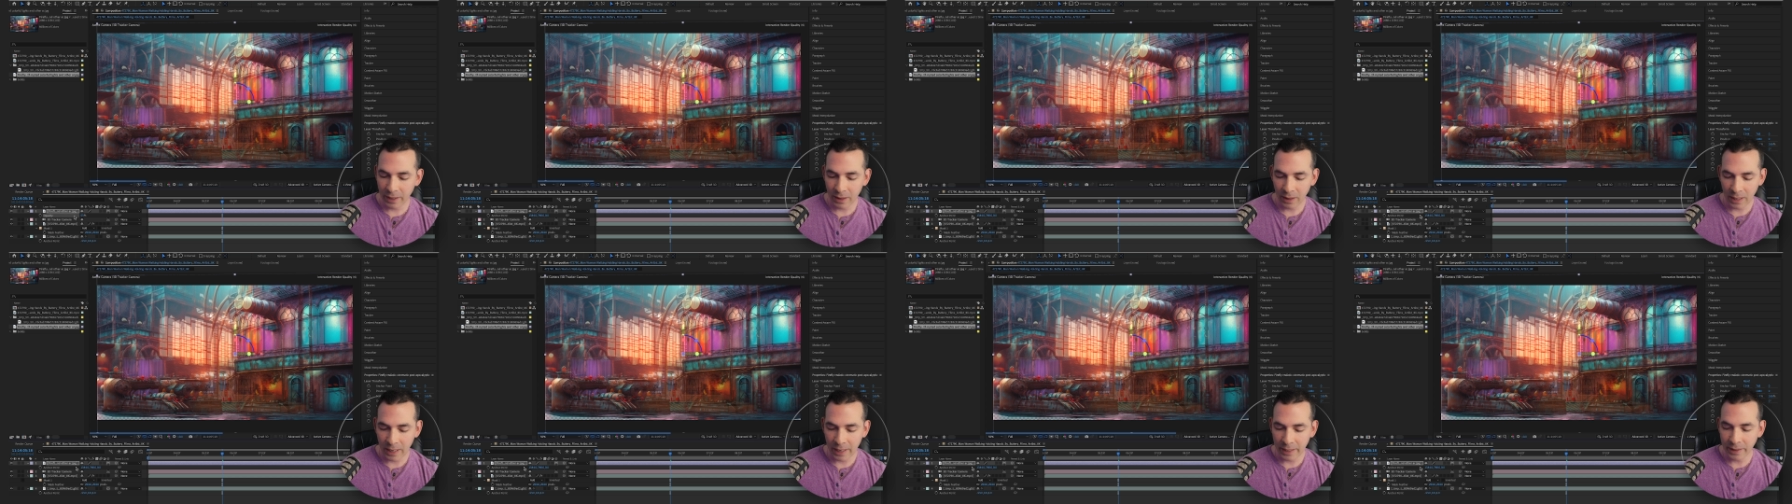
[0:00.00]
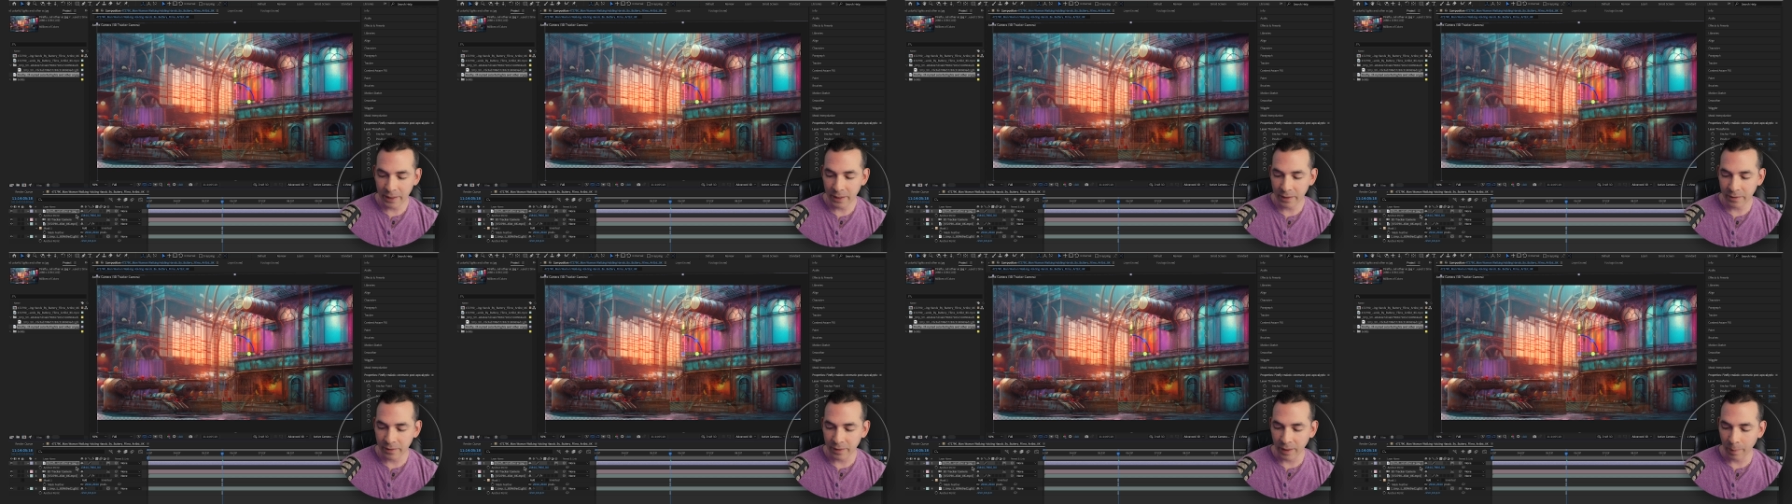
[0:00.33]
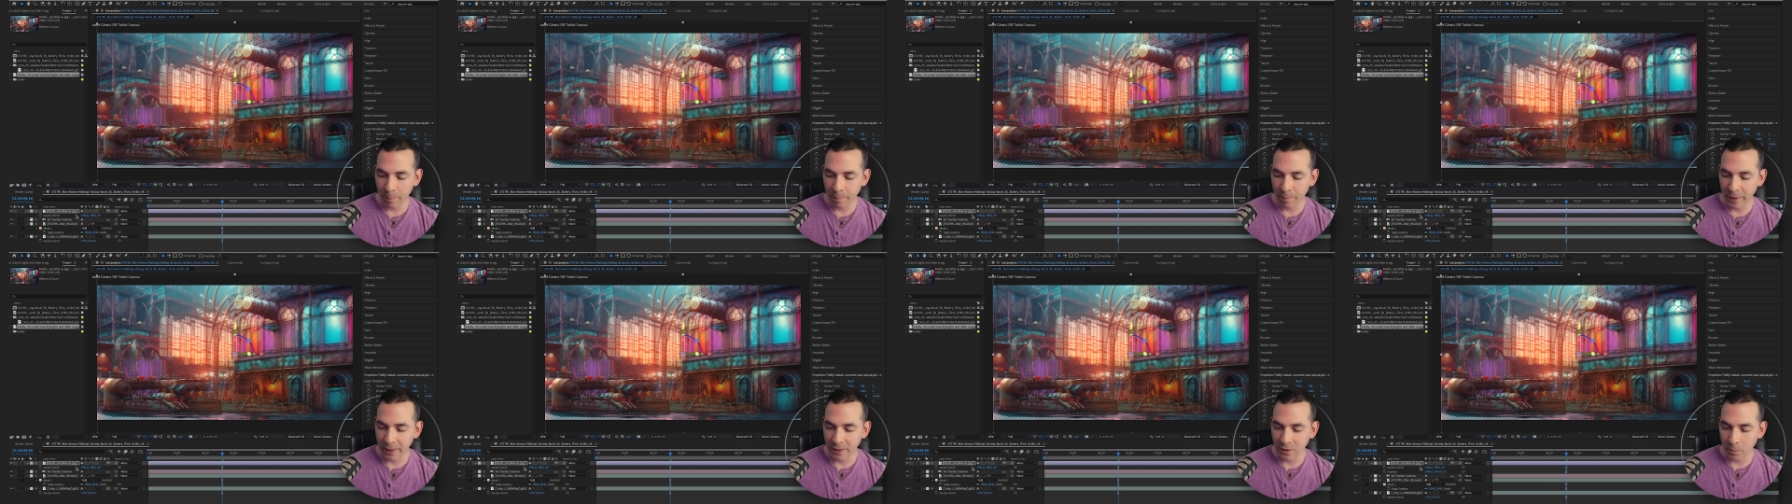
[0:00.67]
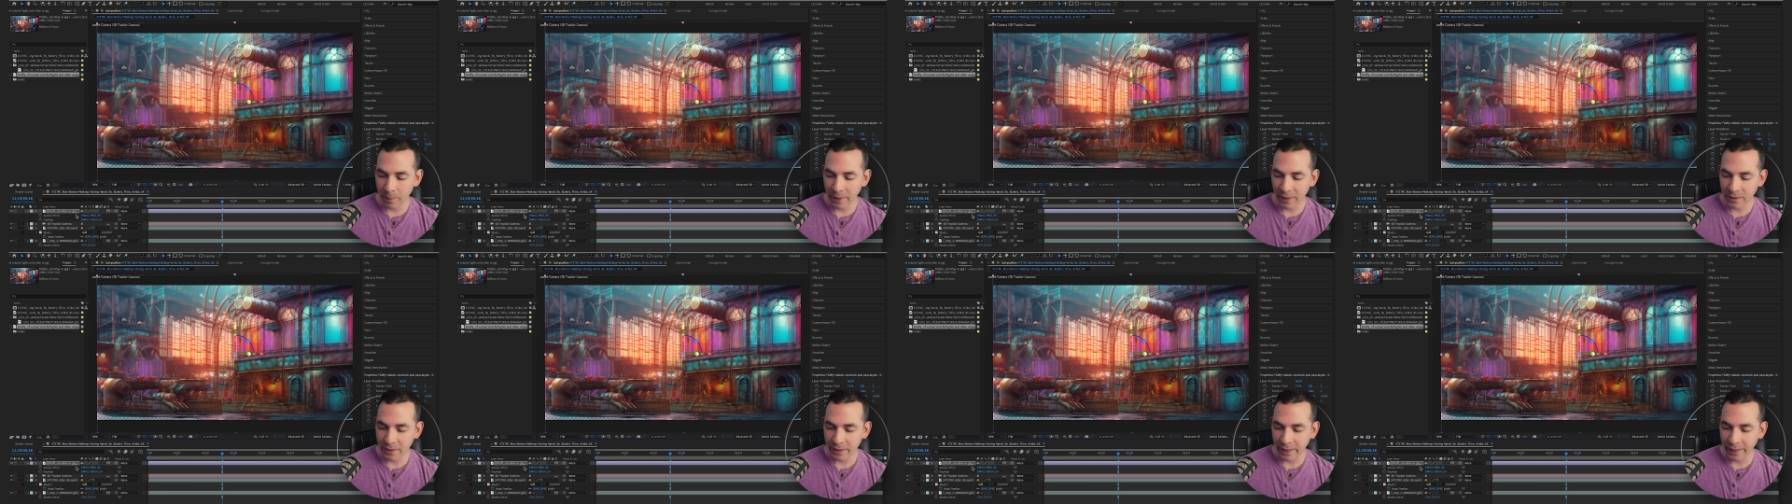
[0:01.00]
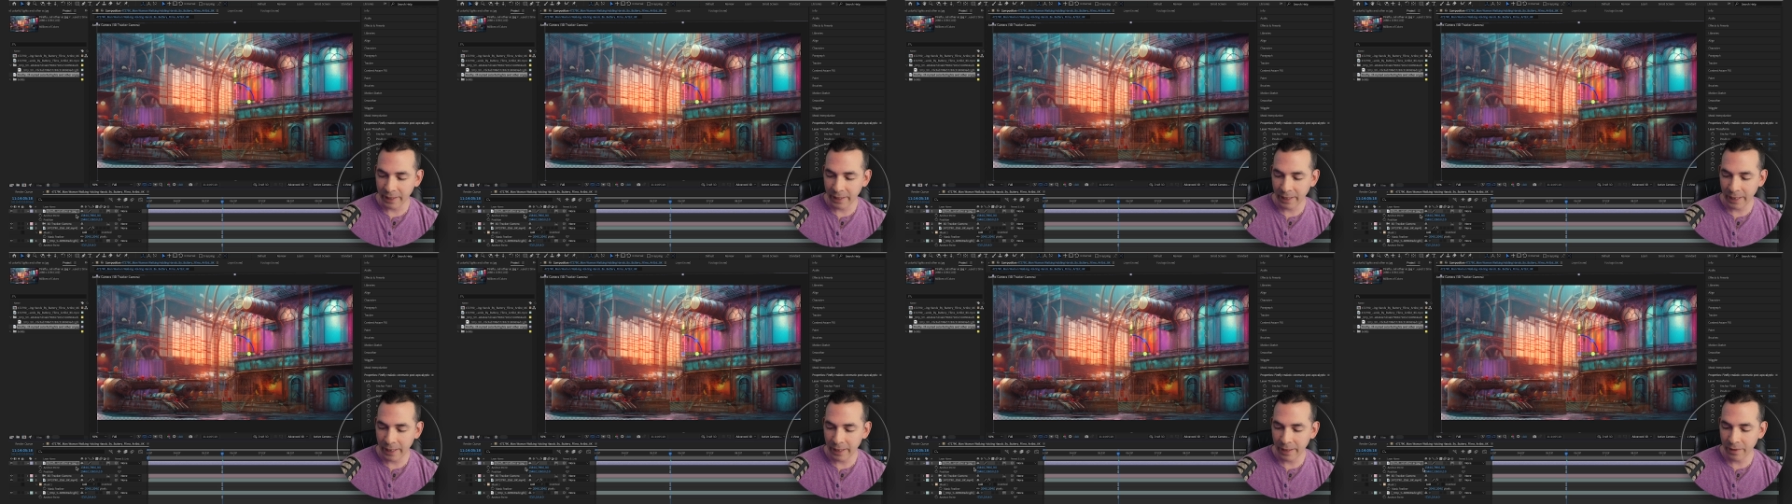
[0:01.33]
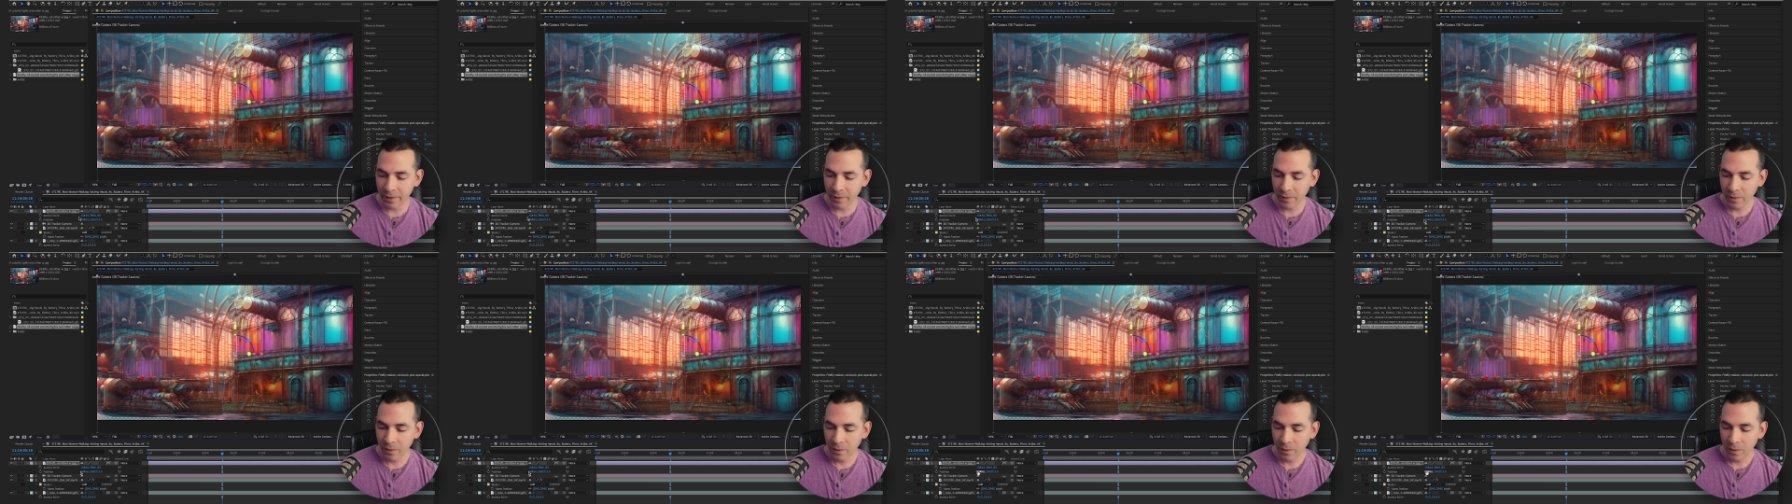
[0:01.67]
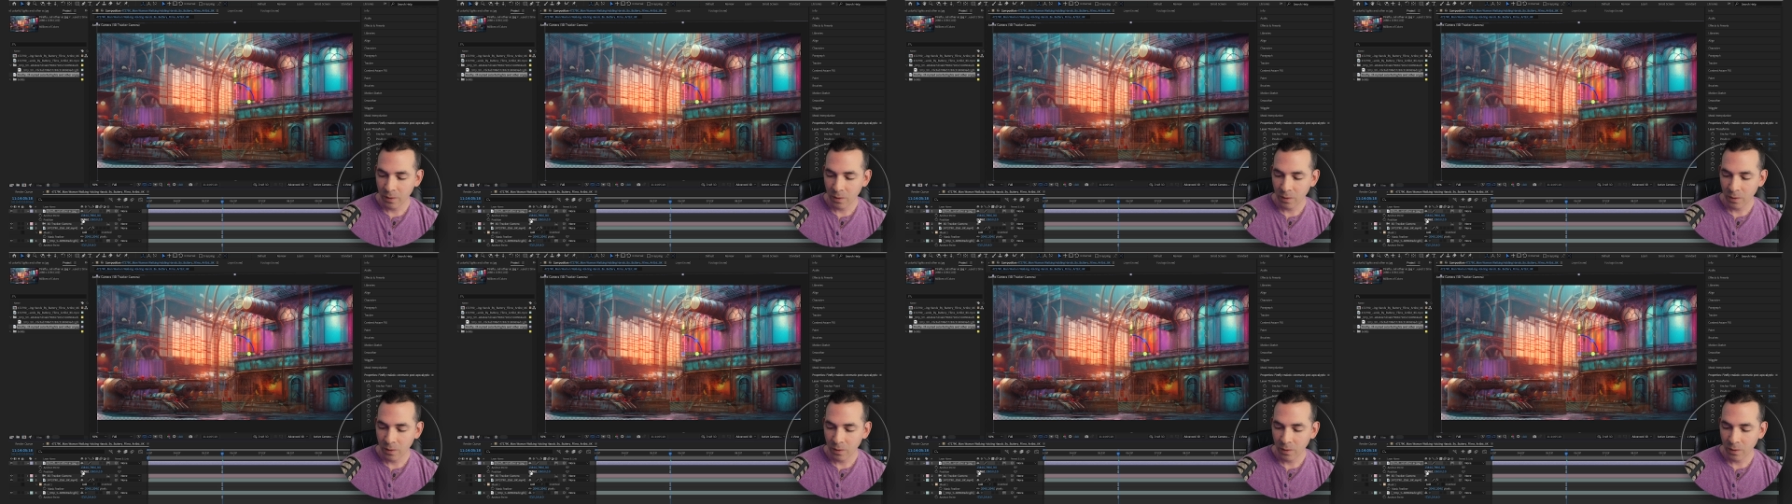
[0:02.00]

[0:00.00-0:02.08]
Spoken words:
to line this up as best I can